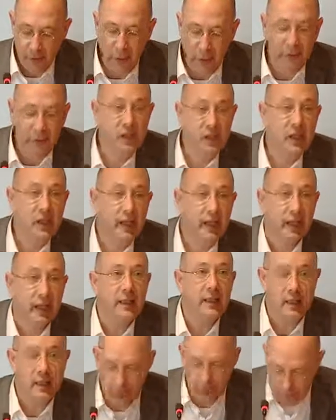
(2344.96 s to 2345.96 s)

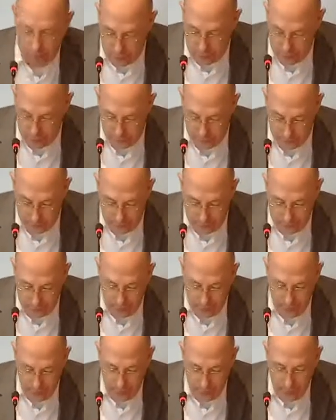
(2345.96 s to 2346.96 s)
congeniality of sorts.
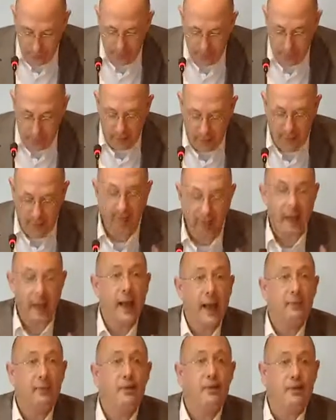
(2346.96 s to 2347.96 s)
And it
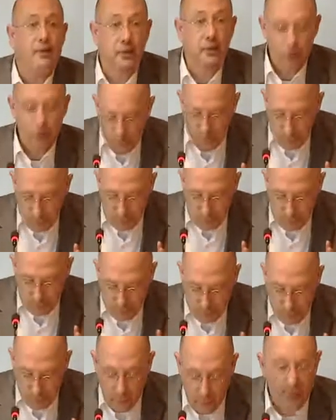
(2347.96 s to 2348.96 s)
happens to you
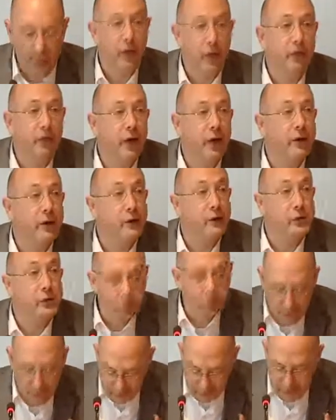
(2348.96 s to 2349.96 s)
when you find a
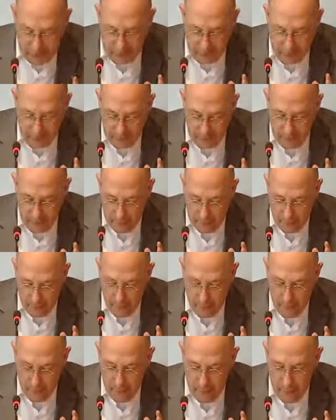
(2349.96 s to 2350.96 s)
true friend,
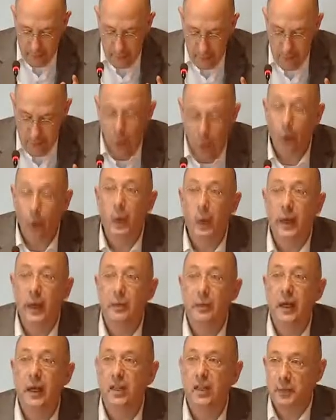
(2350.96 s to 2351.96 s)
or
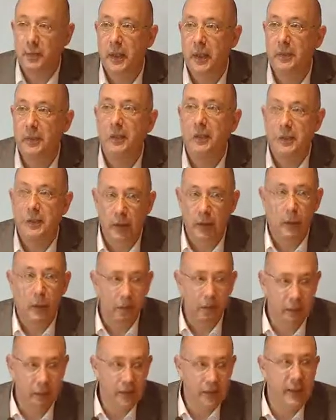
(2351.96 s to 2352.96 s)
when you experience that
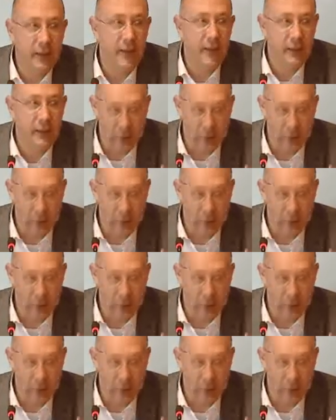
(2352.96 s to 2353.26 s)
love indeed